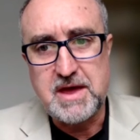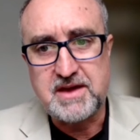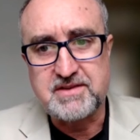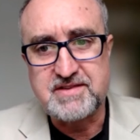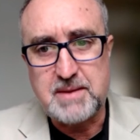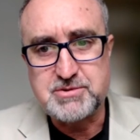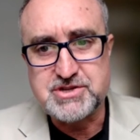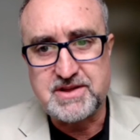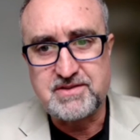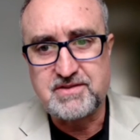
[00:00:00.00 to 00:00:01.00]

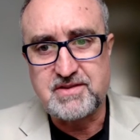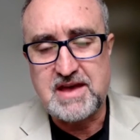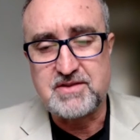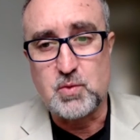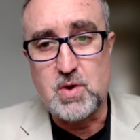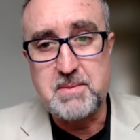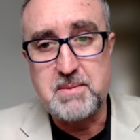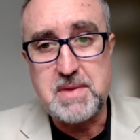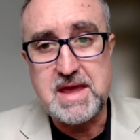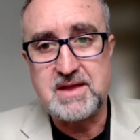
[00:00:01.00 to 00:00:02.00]
exceptions as
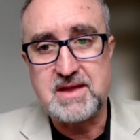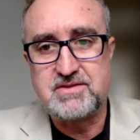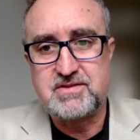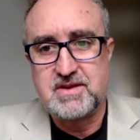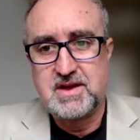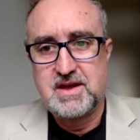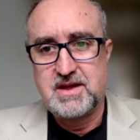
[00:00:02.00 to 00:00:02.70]
one means